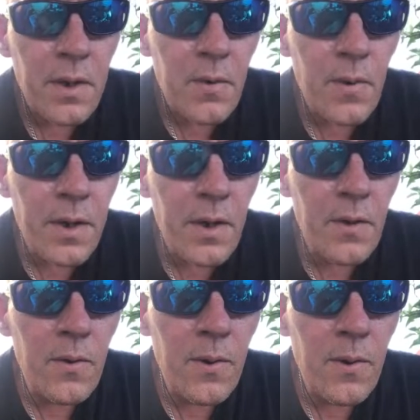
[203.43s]
Want to
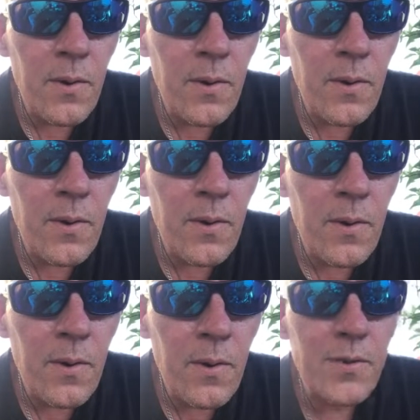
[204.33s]
know how to
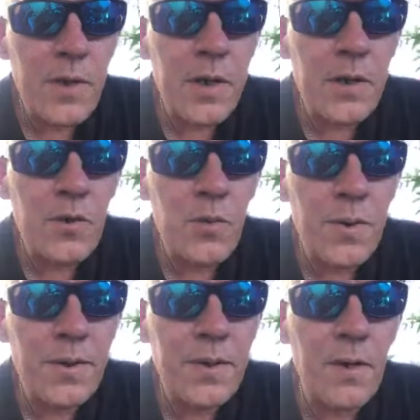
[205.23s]
turn magic into
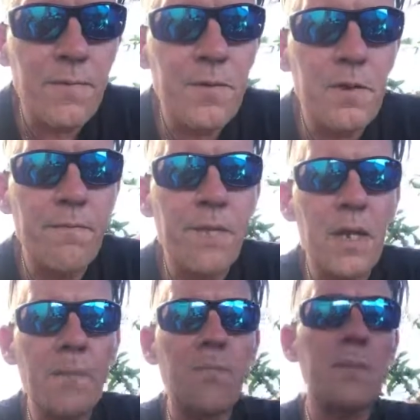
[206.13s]
a
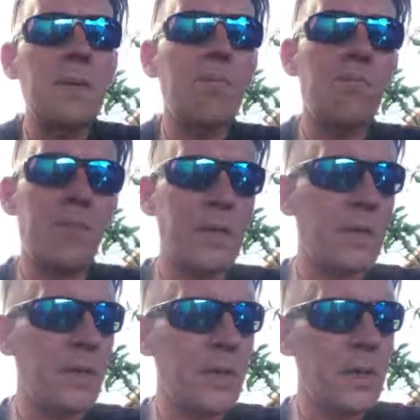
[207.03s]
self-development
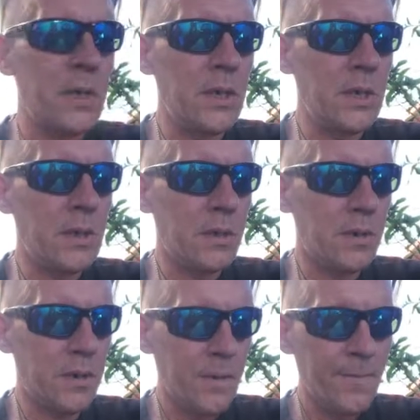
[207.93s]
business?
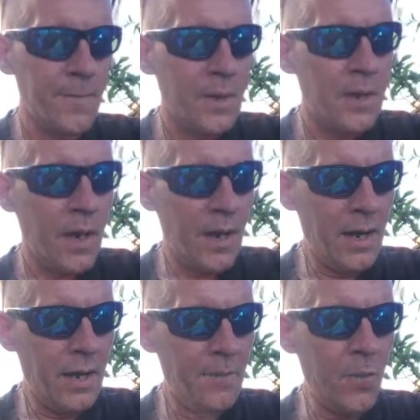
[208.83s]

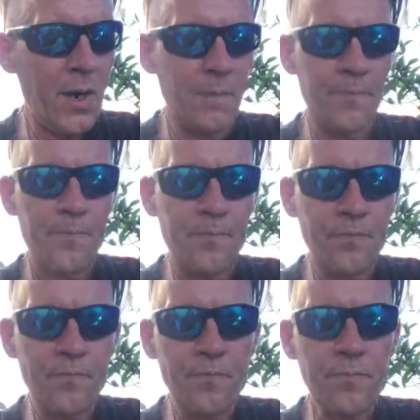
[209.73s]
Well,
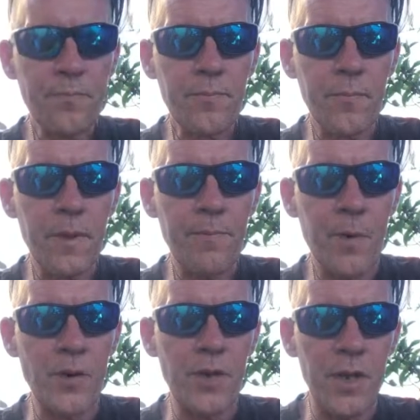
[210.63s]

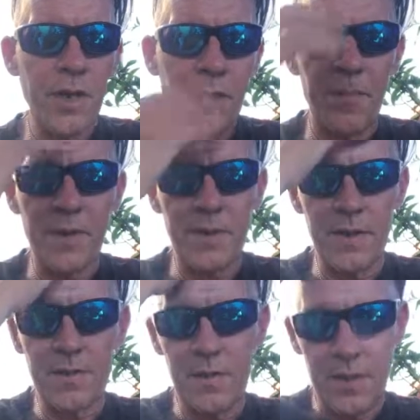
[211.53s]
first you need the
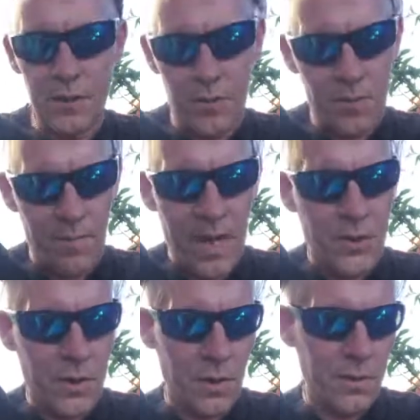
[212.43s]
business, and then you do the
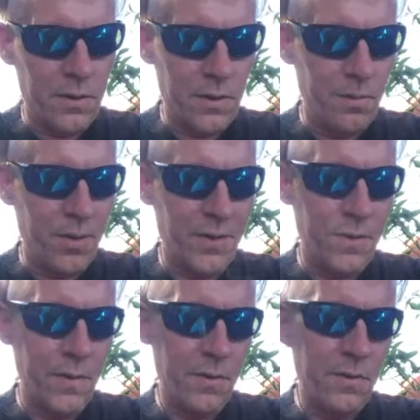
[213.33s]
magic on the
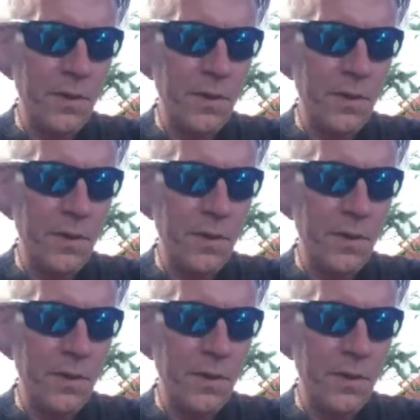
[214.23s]
business.